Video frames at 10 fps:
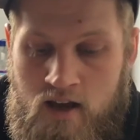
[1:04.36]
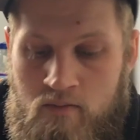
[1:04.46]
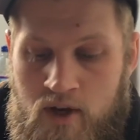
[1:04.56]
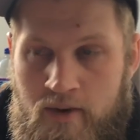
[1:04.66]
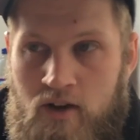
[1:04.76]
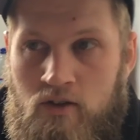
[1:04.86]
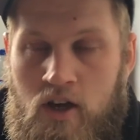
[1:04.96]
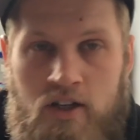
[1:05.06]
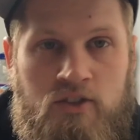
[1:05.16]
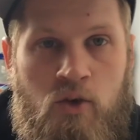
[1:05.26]
a bit about
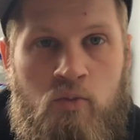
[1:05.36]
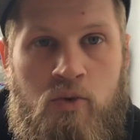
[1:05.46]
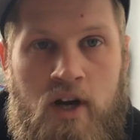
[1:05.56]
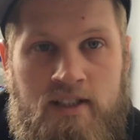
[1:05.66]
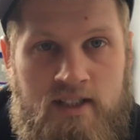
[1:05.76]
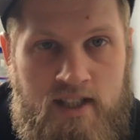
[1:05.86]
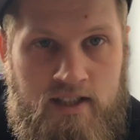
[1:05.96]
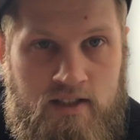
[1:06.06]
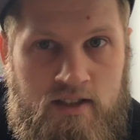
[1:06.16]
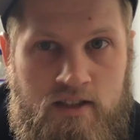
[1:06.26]
kind of sold
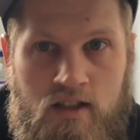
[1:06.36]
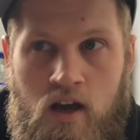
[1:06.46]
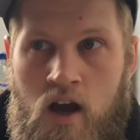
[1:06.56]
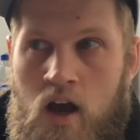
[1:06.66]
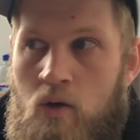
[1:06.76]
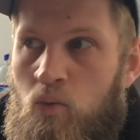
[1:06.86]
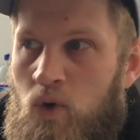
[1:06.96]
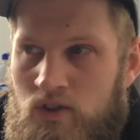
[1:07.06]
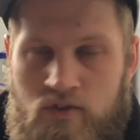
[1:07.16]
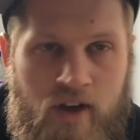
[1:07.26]
prices, um,
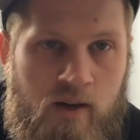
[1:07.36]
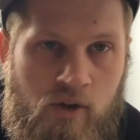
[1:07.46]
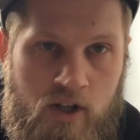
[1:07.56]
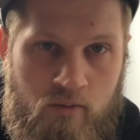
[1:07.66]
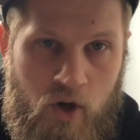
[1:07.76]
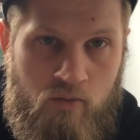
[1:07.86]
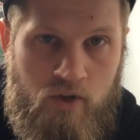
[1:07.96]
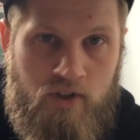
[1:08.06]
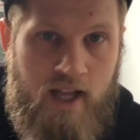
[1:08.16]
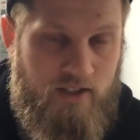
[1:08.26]
what's available at the
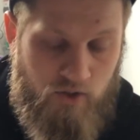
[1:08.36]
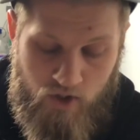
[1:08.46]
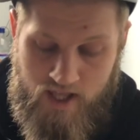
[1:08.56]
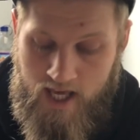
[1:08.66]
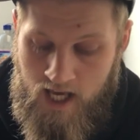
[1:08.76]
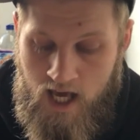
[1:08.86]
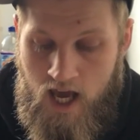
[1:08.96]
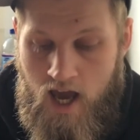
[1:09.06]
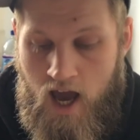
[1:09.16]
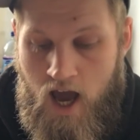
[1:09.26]
moment, that sort of thing.
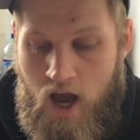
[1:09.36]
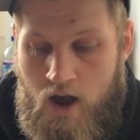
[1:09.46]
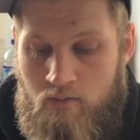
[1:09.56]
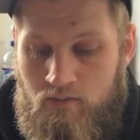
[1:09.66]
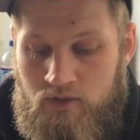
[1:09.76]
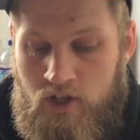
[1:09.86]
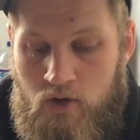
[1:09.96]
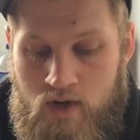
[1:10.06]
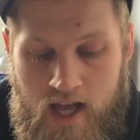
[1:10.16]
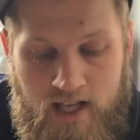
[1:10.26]
Yeah. Um, so
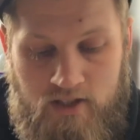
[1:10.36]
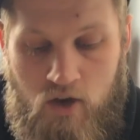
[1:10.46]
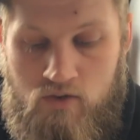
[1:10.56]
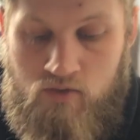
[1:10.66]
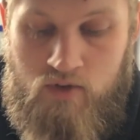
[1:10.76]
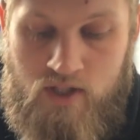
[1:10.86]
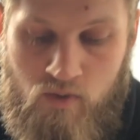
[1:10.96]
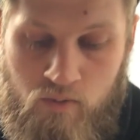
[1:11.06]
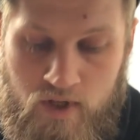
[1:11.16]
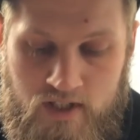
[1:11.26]
yeah, let's go through
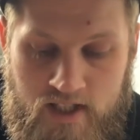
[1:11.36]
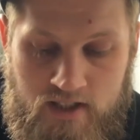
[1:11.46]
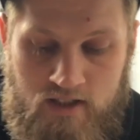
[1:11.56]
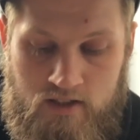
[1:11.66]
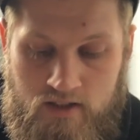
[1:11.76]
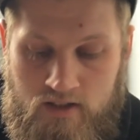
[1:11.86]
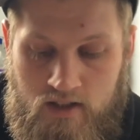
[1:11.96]
this one, sure. which is. Oh,